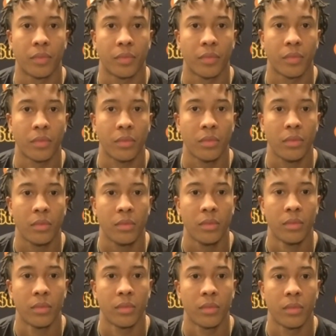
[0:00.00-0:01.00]

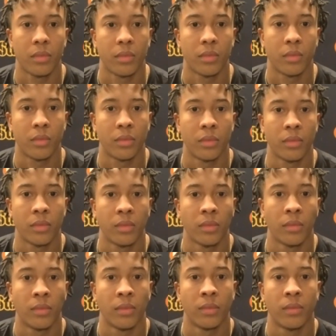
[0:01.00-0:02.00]

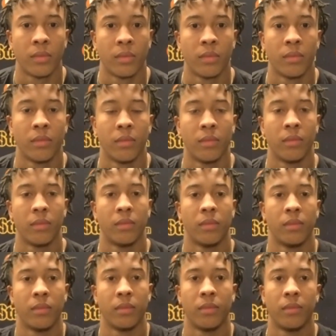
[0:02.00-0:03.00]

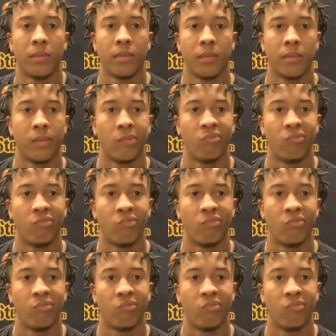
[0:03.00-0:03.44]
(silence)